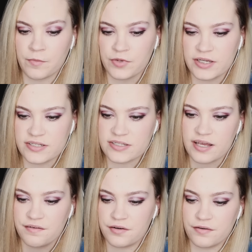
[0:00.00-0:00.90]
memories
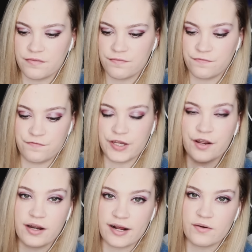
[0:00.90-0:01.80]
and
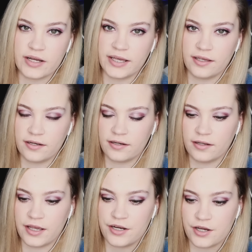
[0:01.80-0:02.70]
figure it out
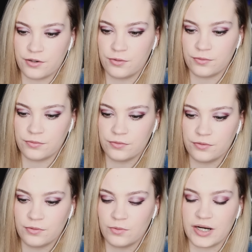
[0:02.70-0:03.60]
again and know
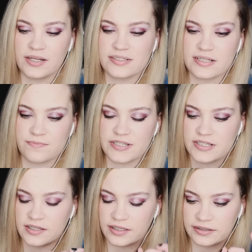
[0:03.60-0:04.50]
what it is that's
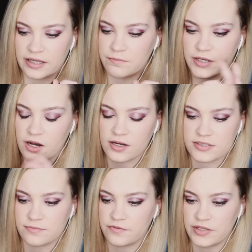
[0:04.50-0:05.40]
missing. Like, that'd be
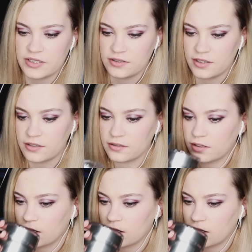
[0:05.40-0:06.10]
awesome if they did that.